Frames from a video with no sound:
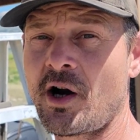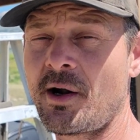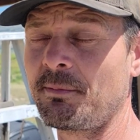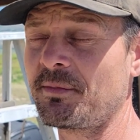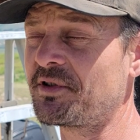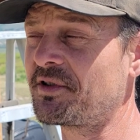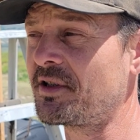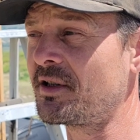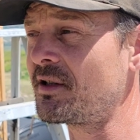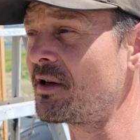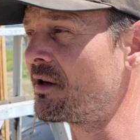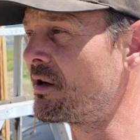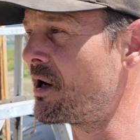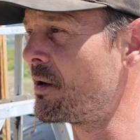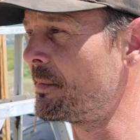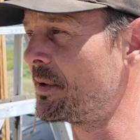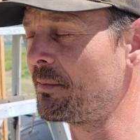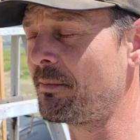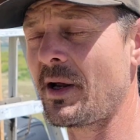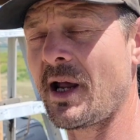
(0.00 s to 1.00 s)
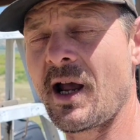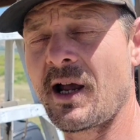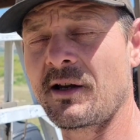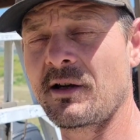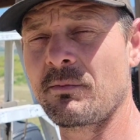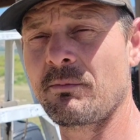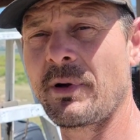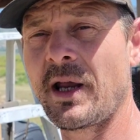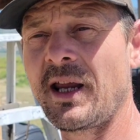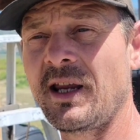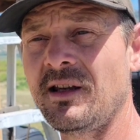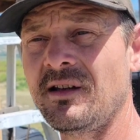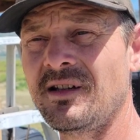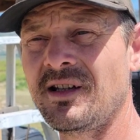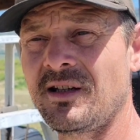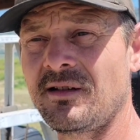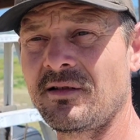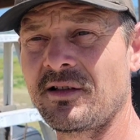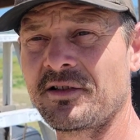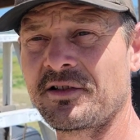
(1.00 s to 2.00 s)
I'm sick of coming back and
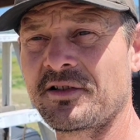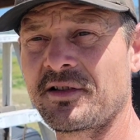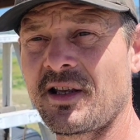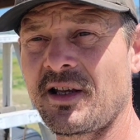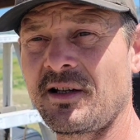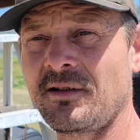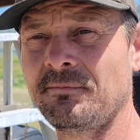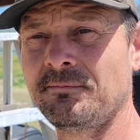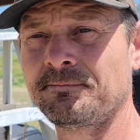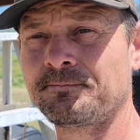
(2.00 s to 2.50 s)
painting this thing.